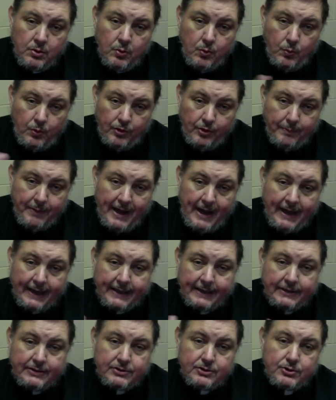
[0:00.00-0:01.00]
with a
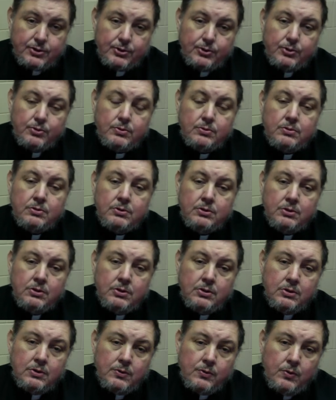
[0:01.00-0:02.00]
packet to
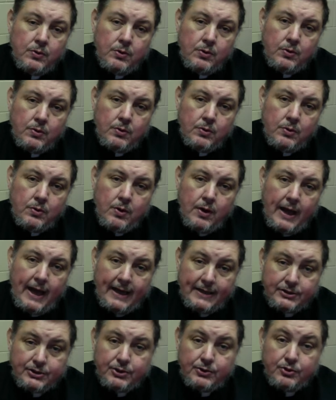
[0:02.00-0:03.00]

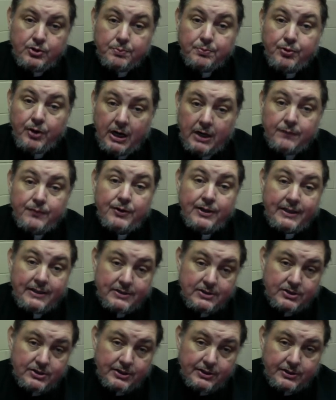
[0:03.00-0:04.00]
ask you to prayerfully
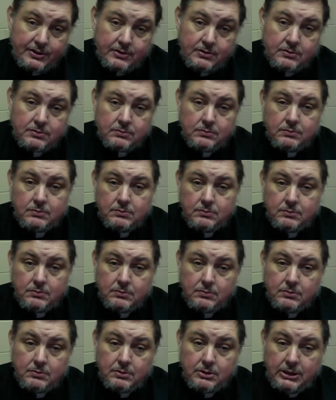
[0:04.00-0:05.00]
consider
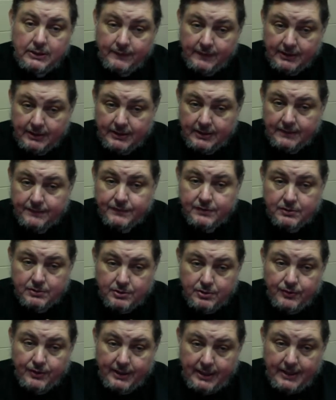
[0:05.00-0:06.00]
giving a gift
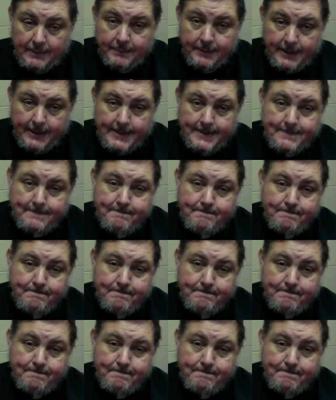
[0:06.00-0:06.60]
to the campaign.